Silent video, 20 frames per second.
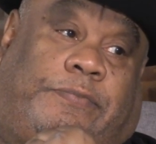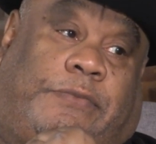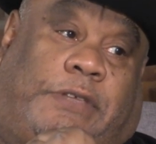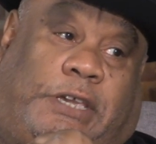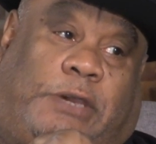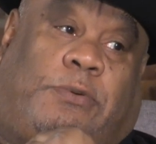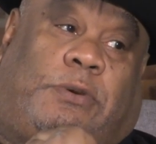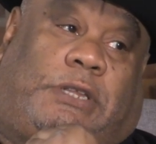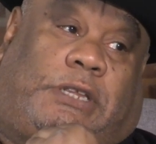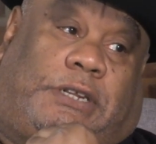
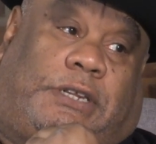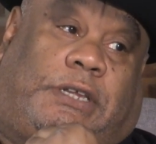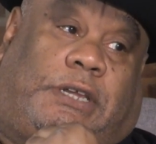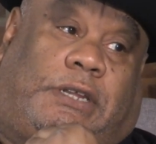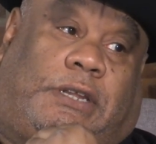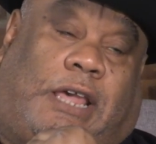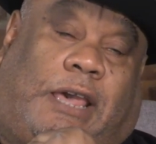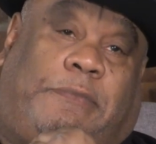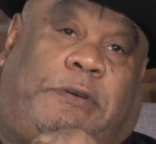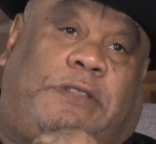He really
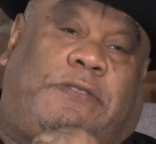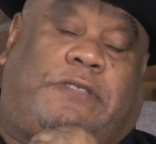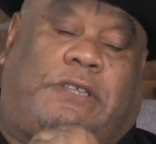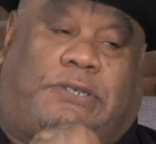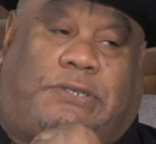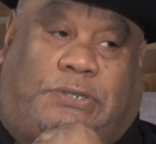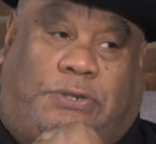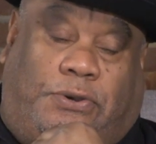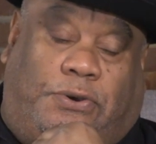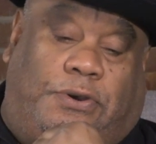did. I mean, the
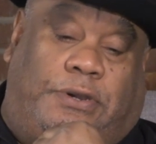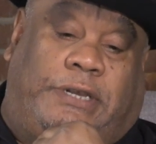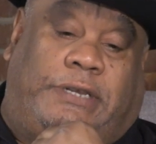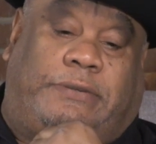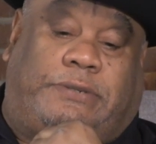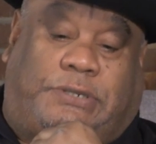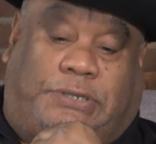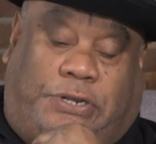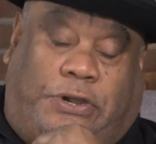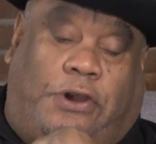story
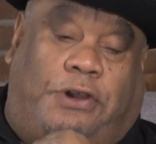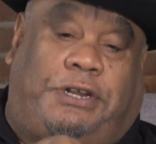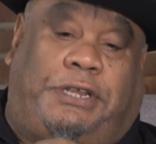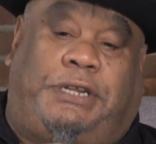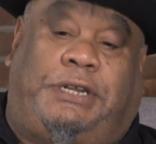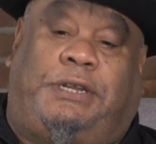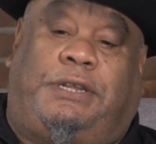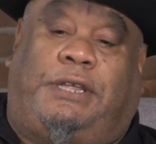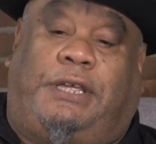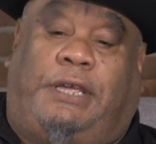starting